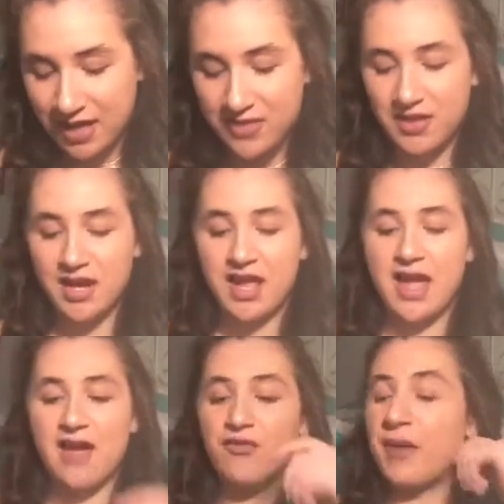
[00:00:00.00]
And then I
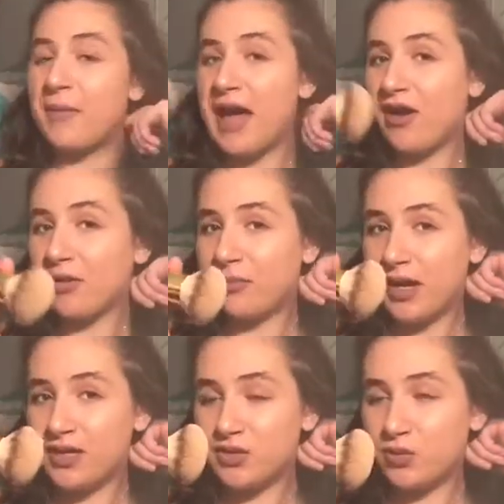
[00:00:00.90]
have my powder
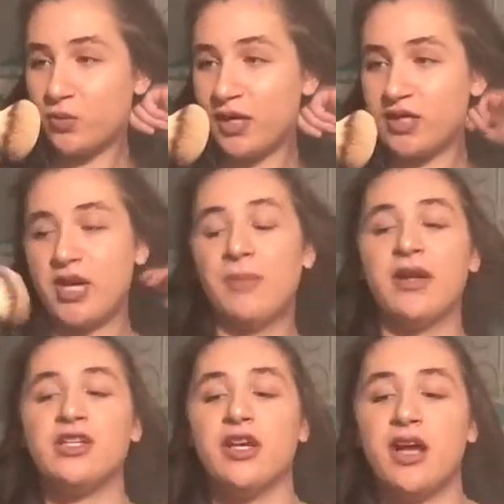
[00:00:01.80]
brush, which I'm
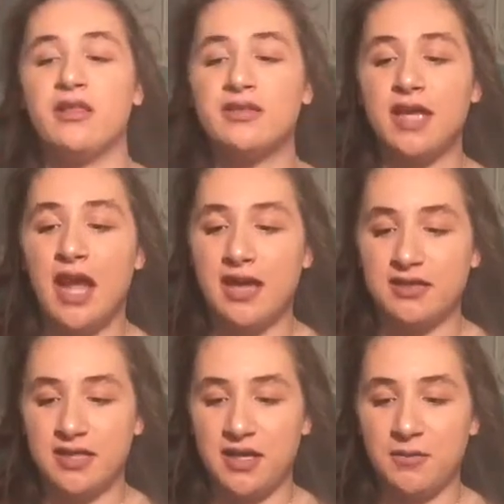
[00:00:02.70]
pretty sure I got this at
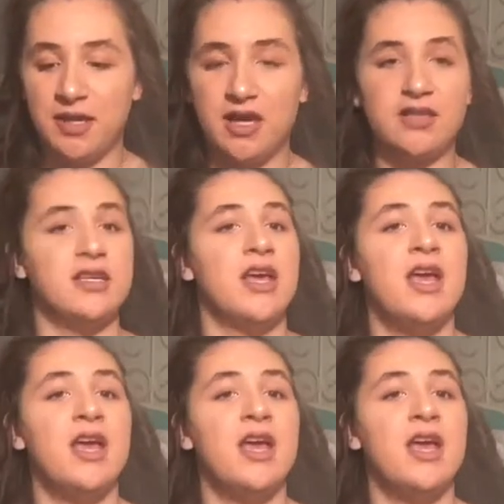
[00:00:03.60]
Icing because